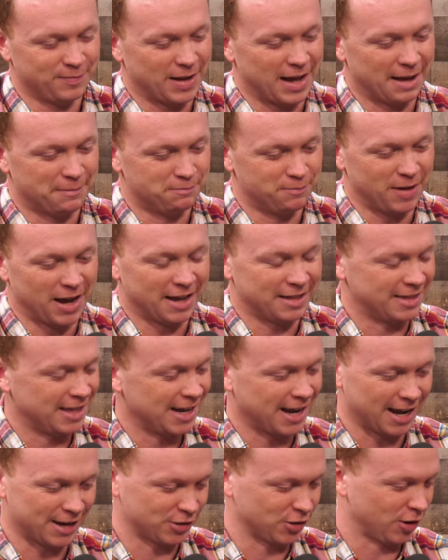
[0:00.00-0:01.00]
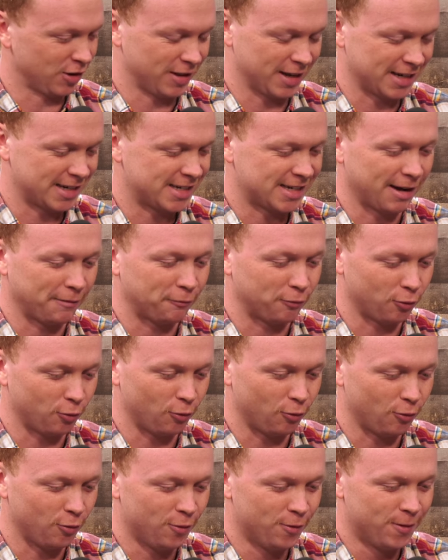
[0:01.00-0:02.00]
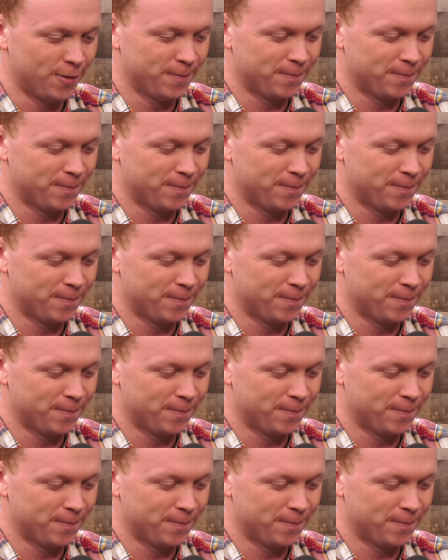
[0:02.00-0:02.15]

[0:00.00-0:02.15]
I think I saw like several